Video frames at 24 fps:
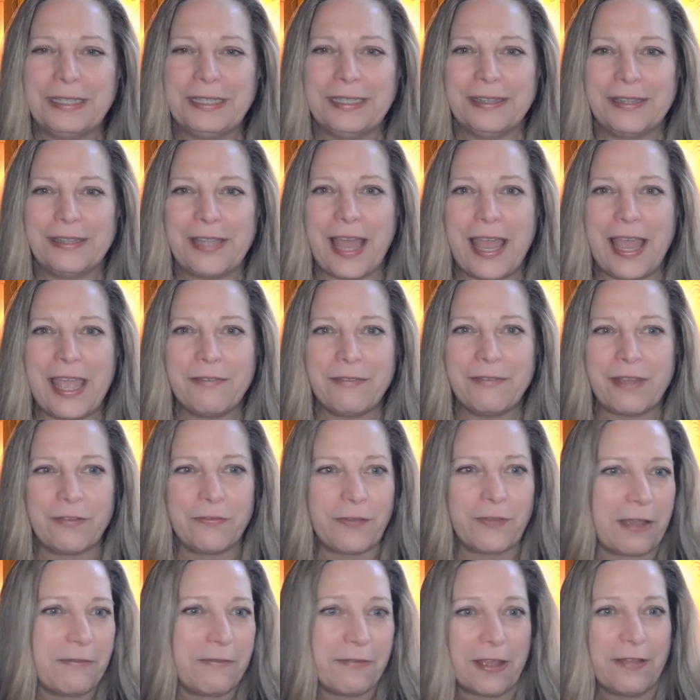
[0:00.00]
live at
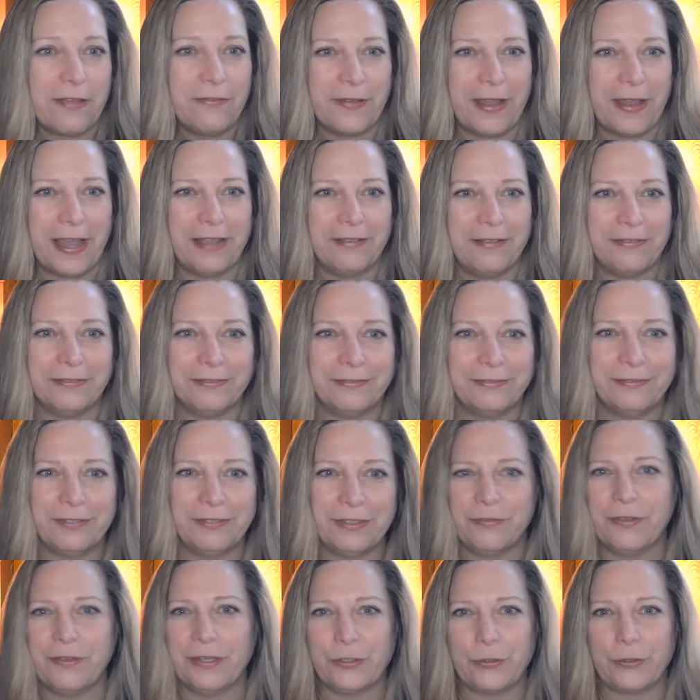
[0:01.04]
555
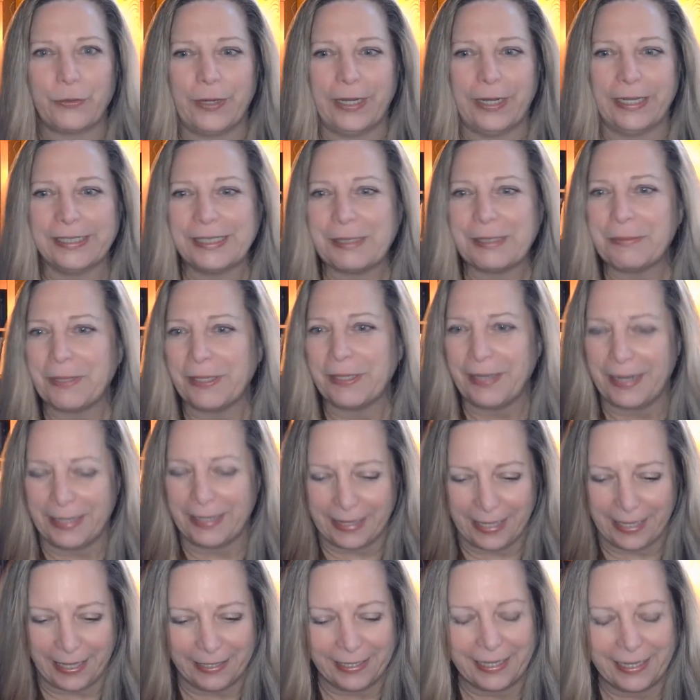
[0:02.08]
with Victoria, something
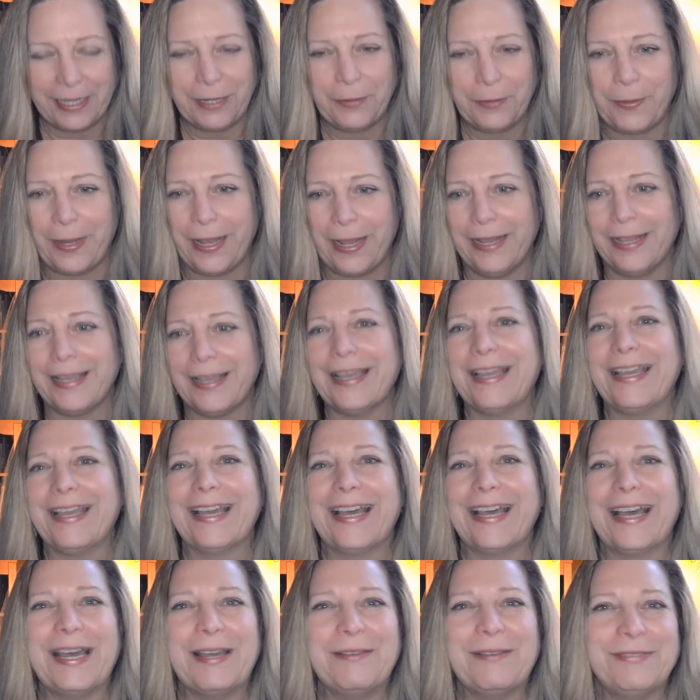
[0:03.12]
like that. Anyway,
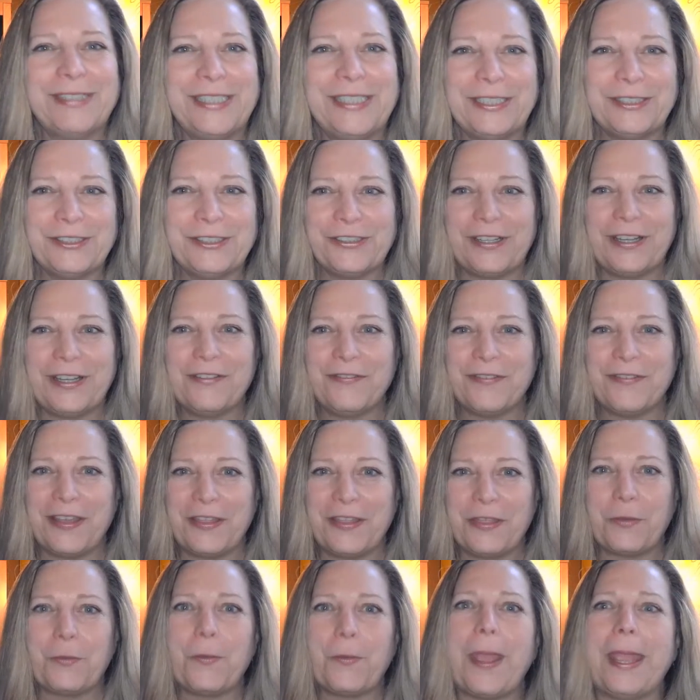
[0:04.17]
I'm still trying to
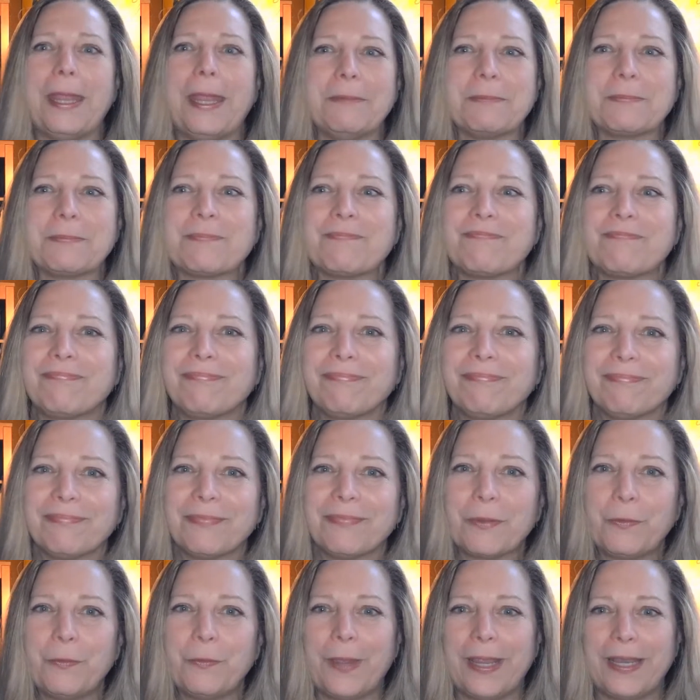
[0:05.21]
find the right
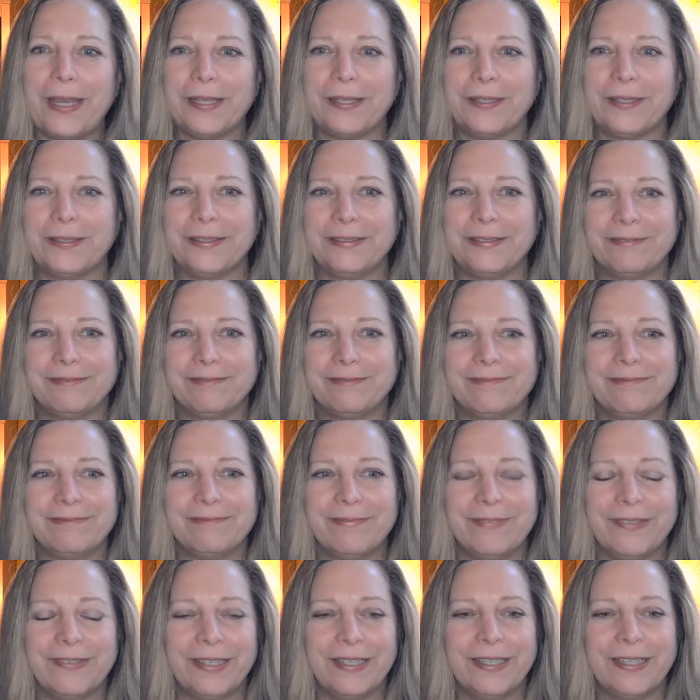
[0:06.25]
way to
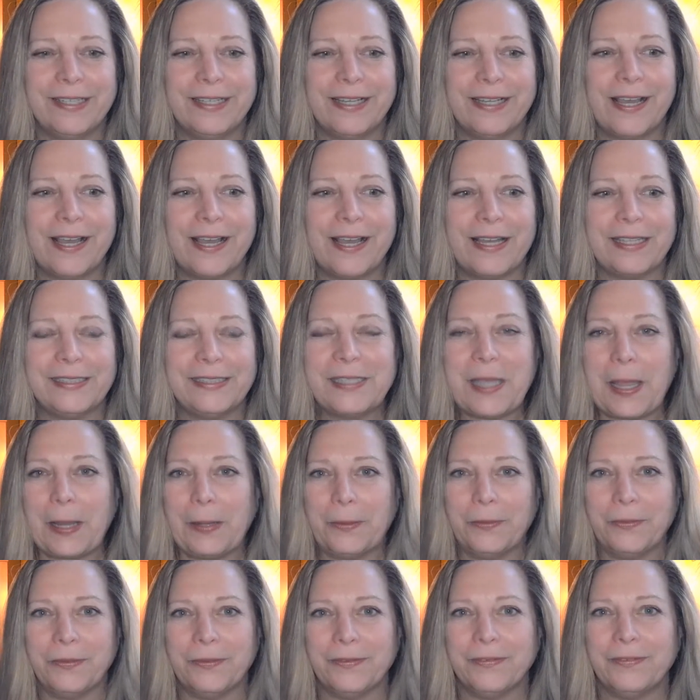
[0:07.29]

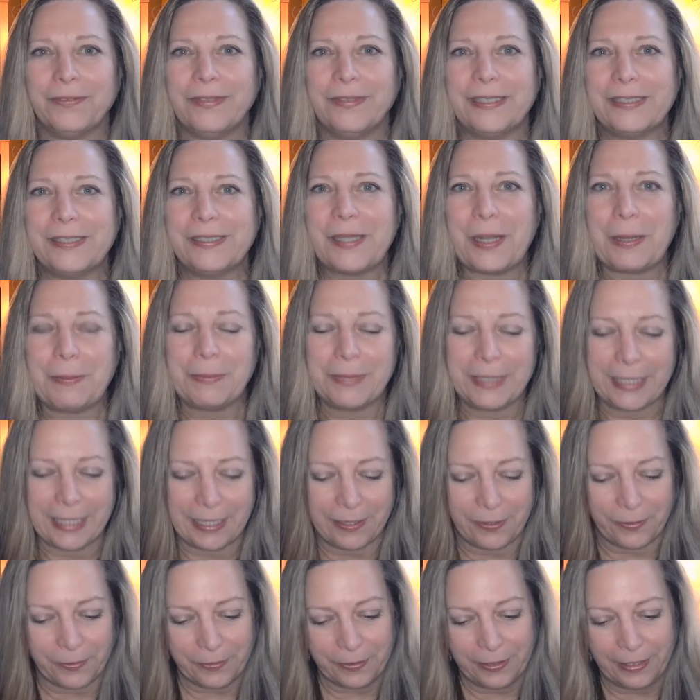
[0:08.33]
title this time
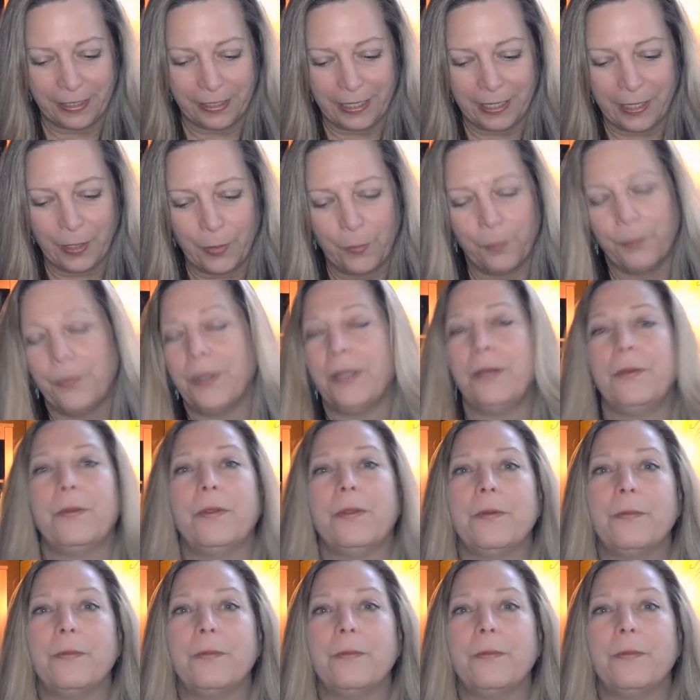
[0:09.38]
together. But